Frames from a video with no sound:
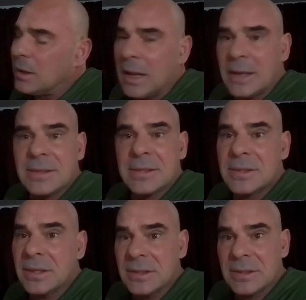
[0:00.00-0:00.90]
That's
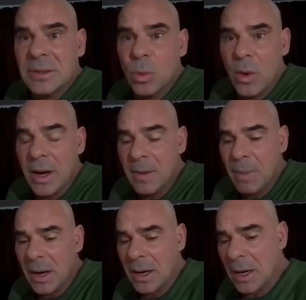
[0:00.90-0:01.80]
just the way
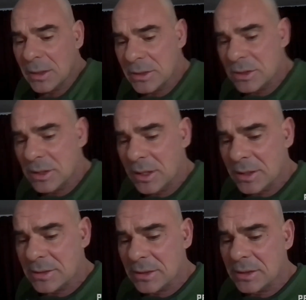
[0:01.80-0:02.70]
biology
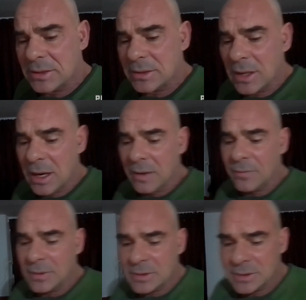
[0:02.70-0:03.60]
is in this
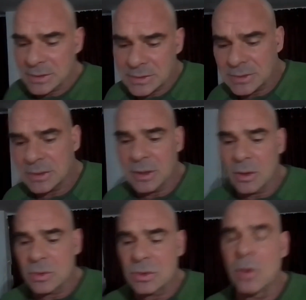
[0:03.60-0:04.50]
life. It's you
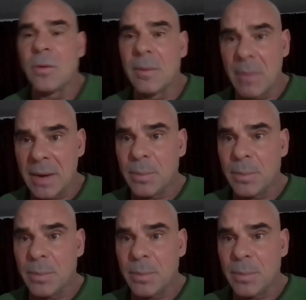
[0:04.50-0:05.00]
know, so my